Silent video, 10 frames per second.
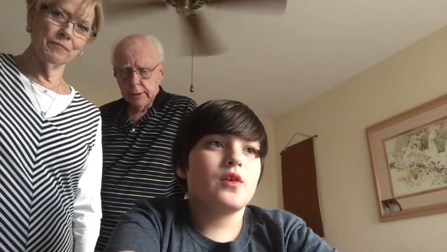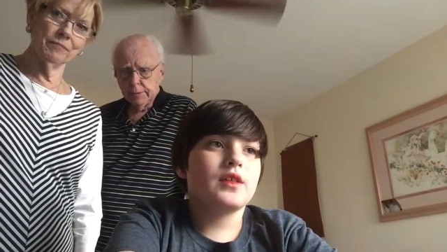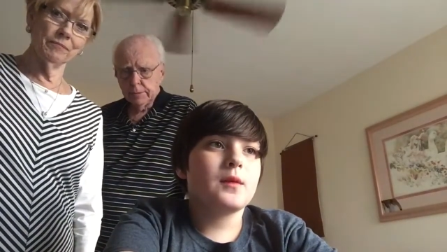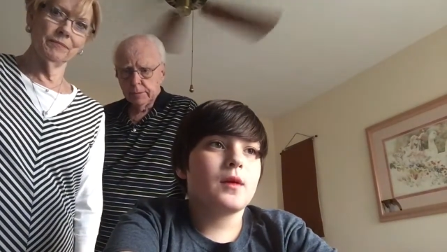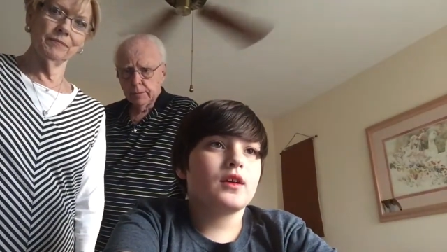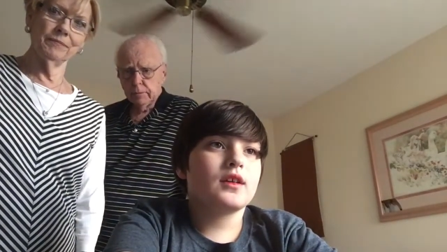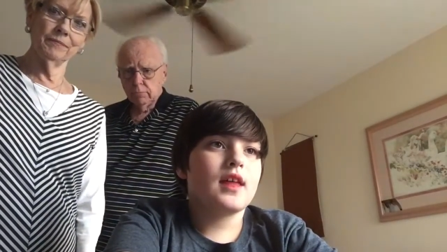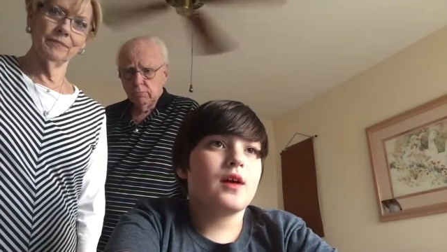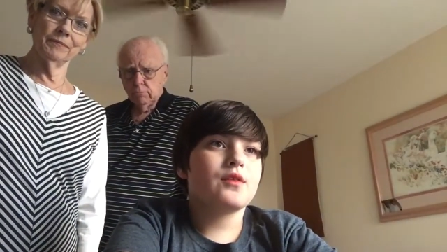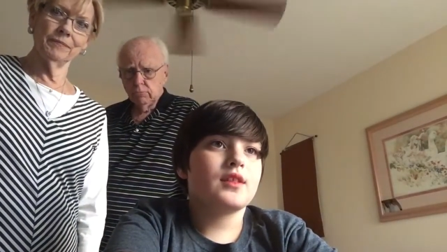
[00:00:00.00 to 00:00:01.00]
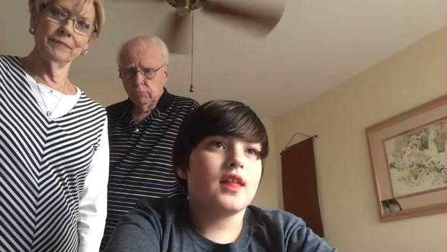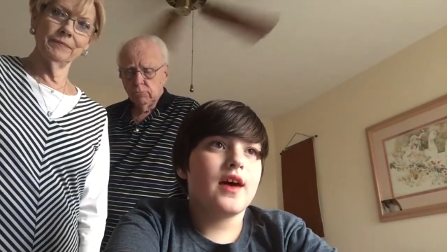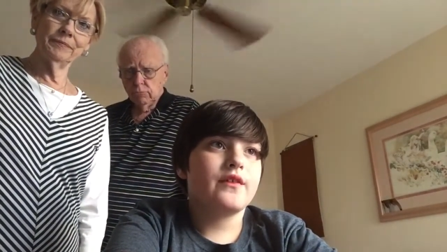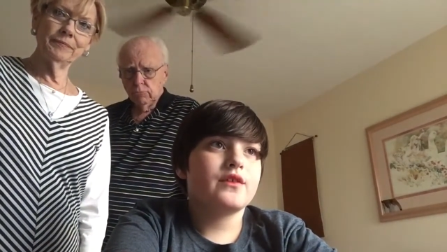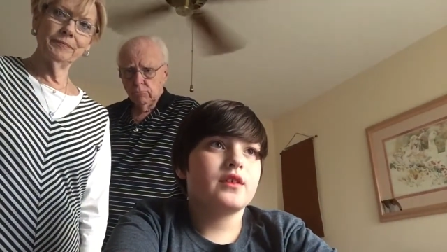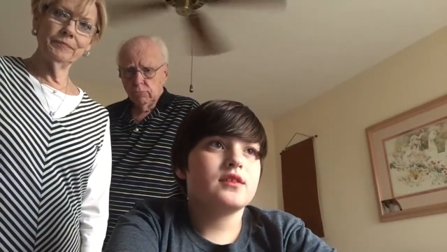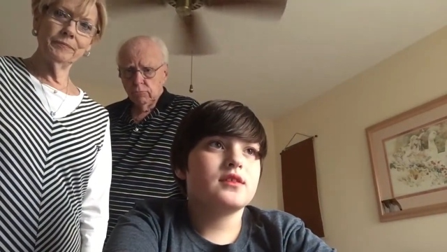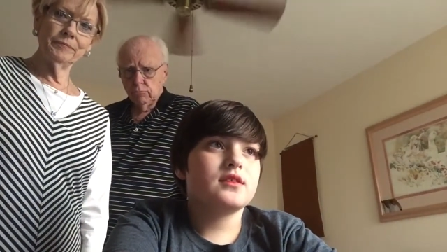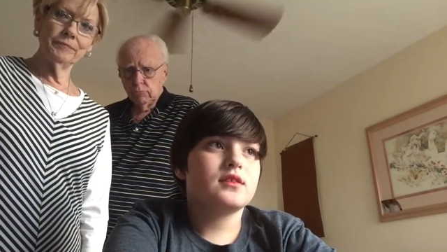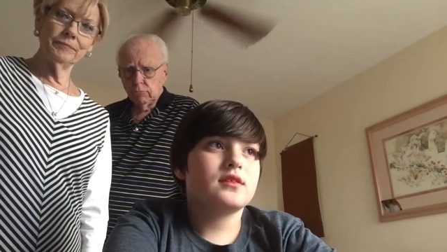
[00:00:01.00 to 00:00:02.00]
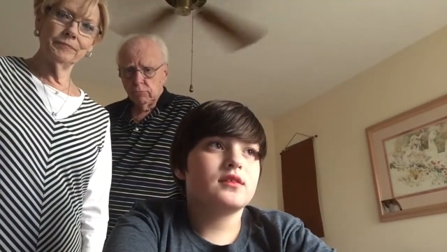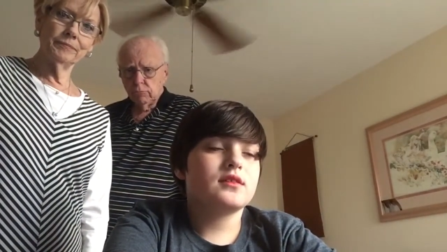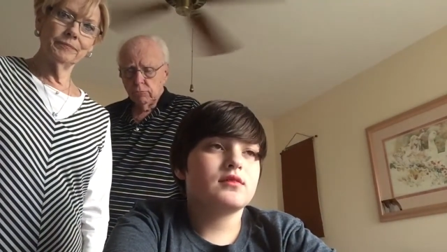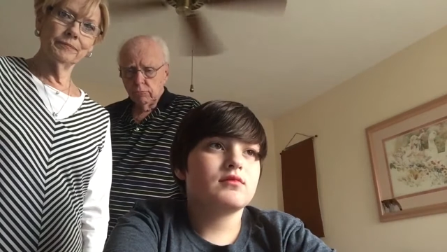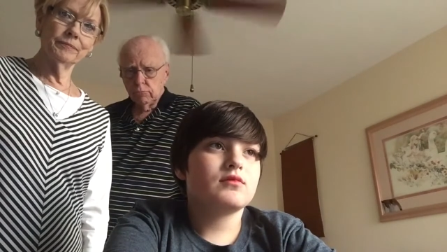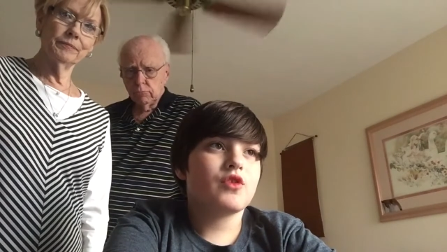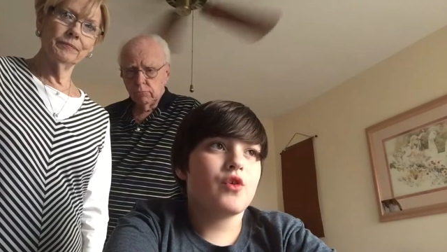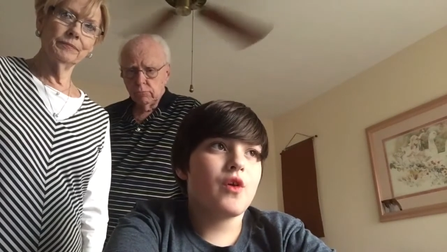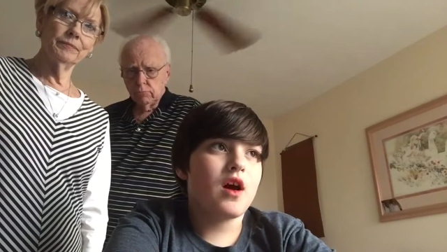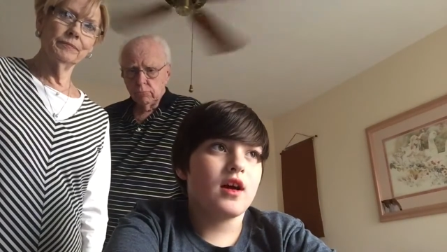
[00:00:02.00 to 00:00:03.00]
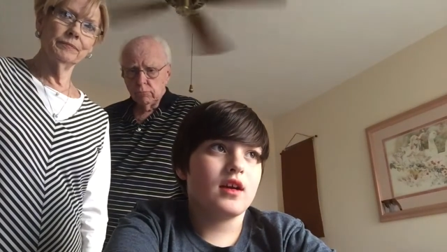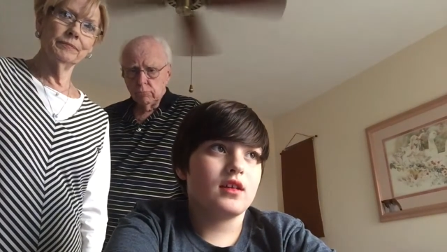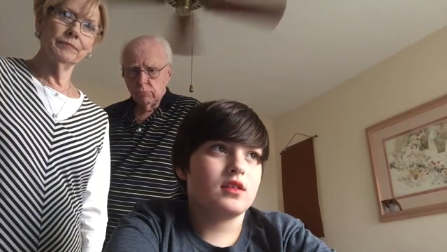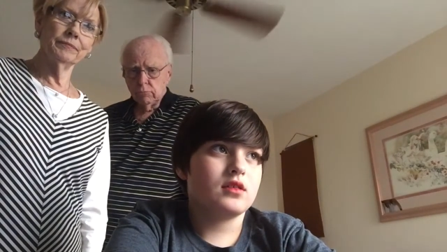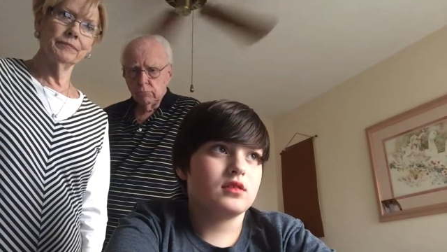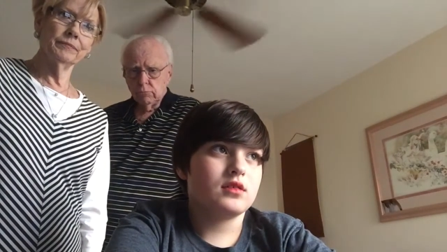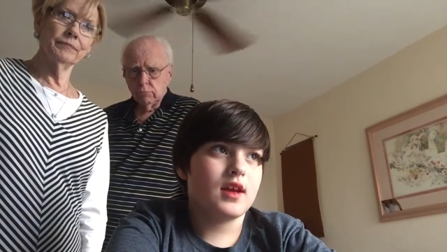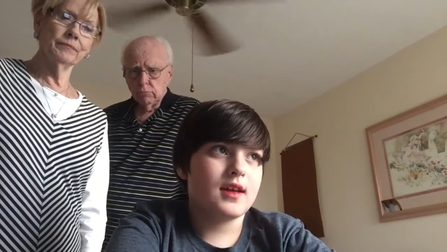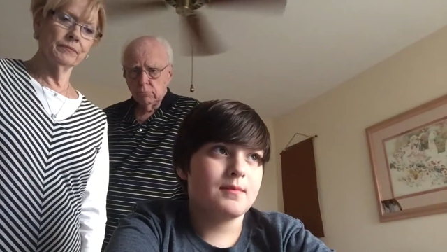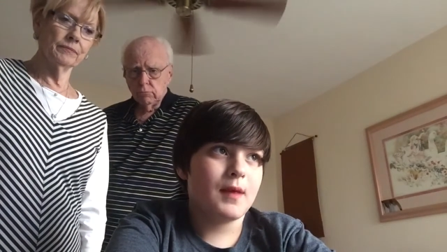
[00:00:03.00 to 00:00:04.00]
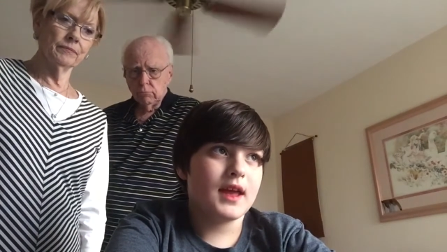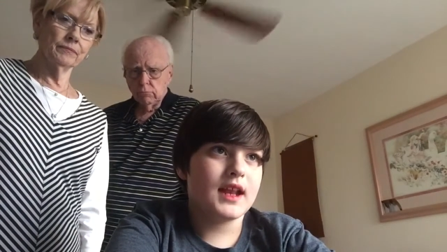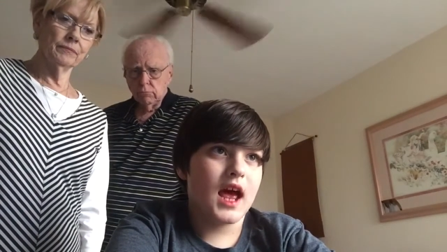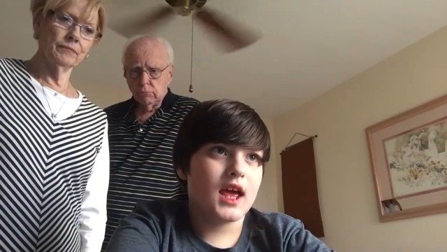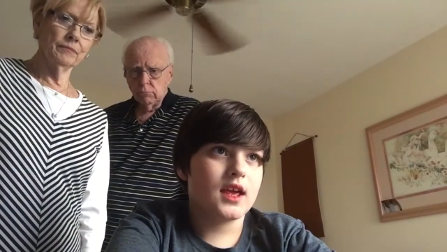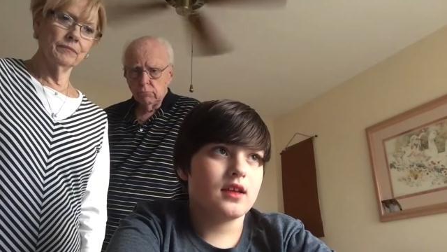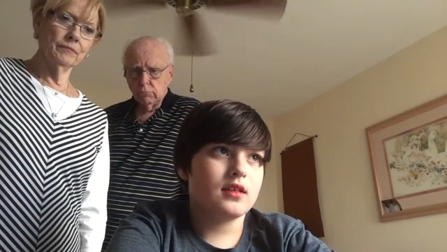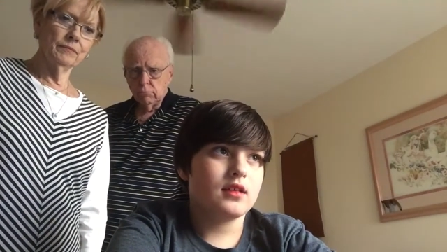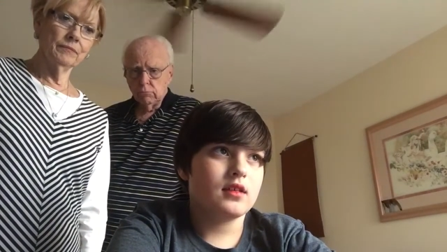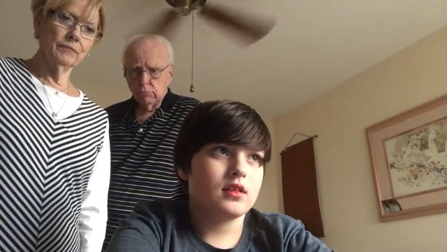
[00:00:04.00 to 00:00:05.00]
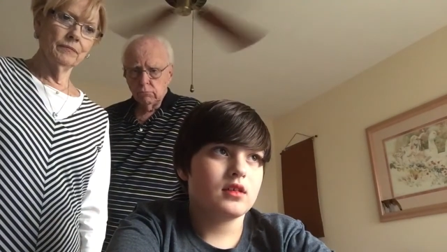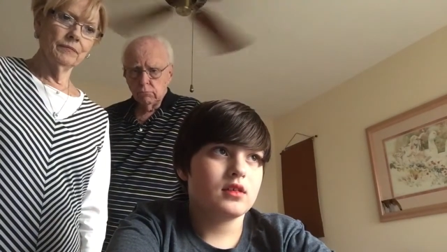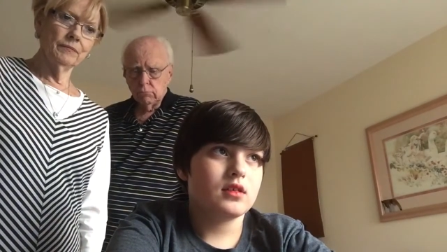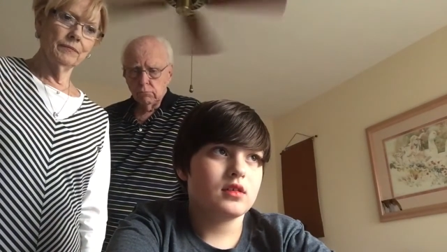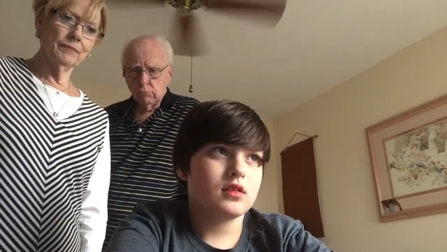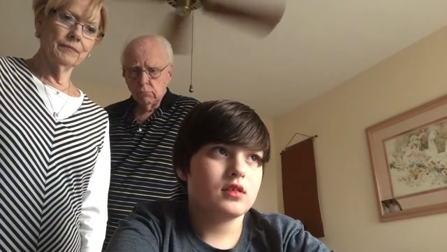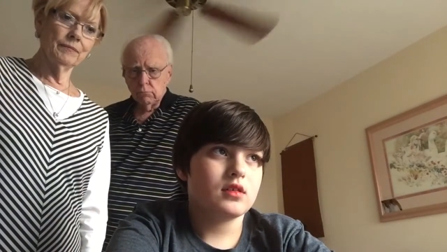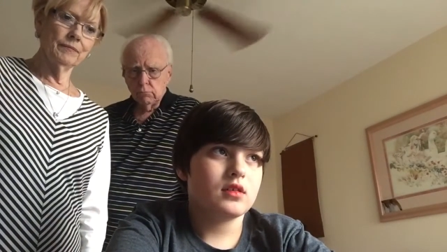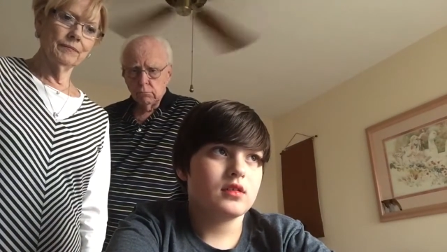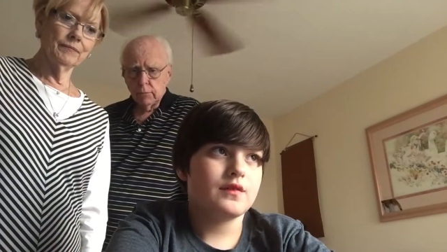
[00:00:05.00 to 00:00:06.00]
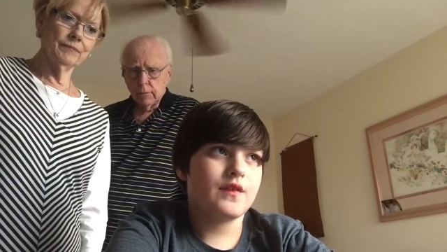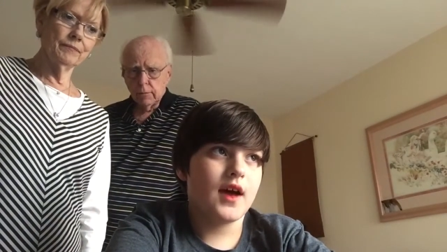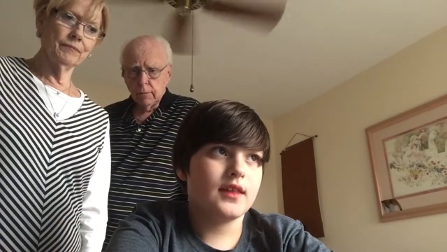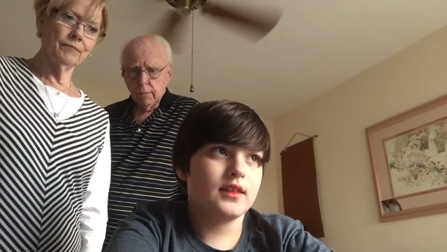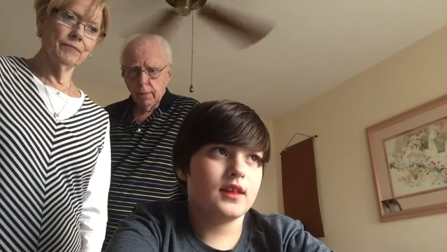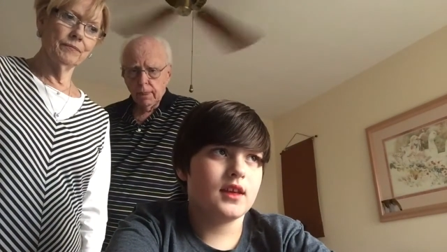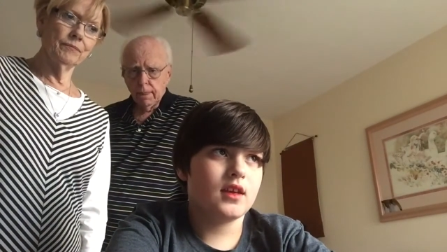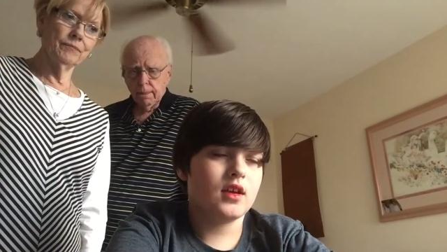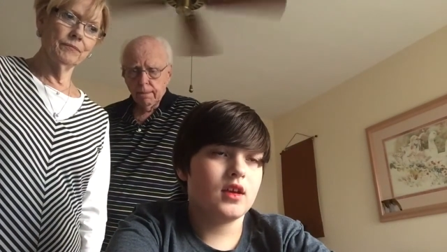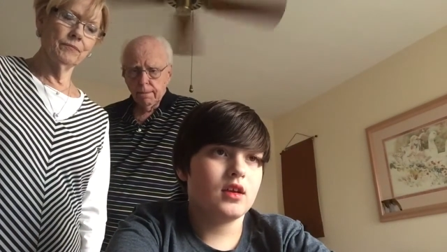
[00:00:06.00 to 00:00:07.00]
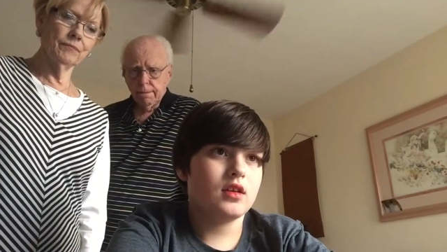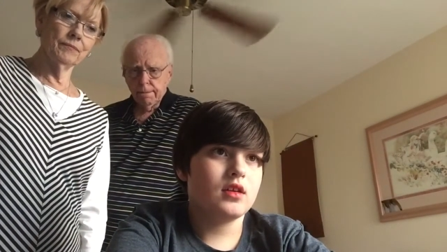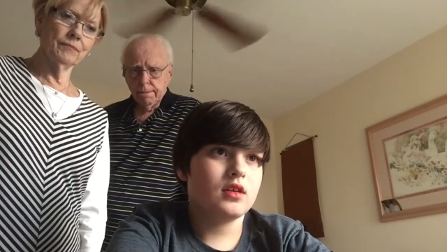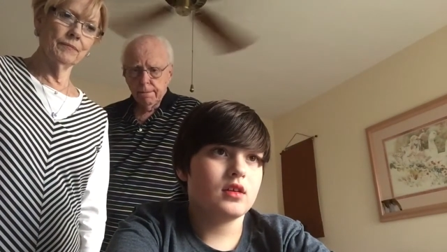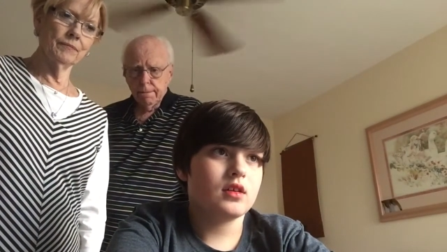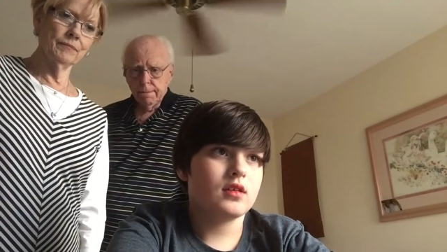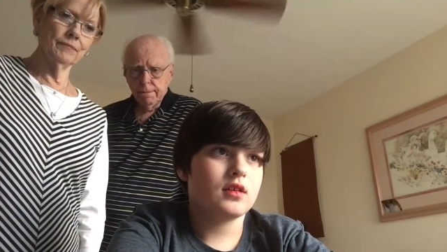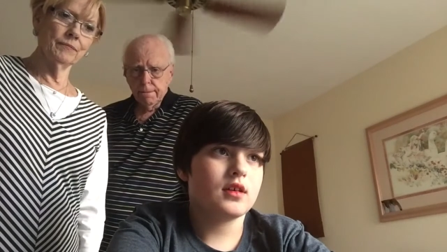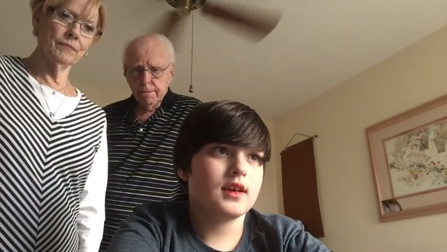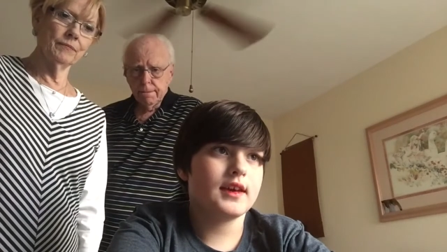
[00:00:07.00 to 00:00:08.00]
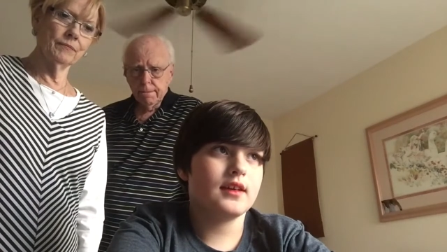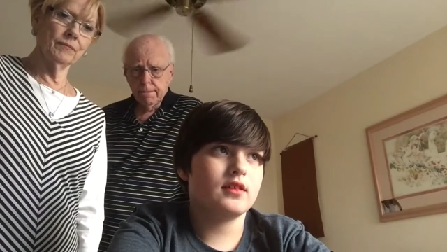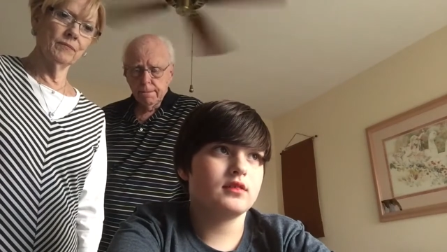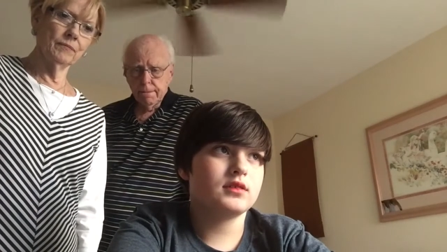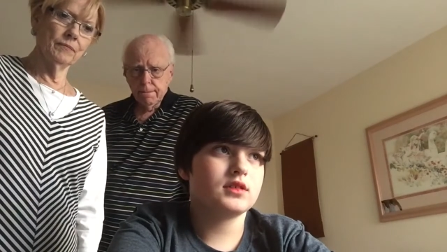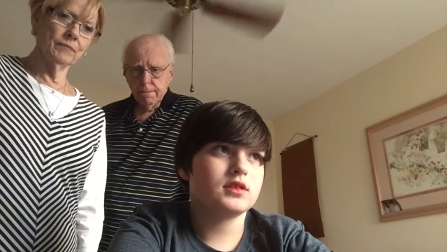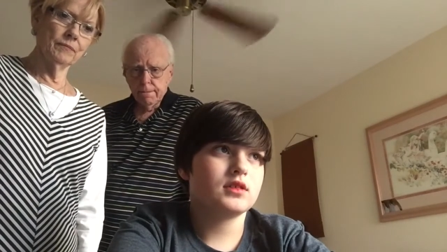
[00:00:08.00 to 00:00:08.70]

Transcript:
Speaker 1: only worker that was left crying night by night finally killed.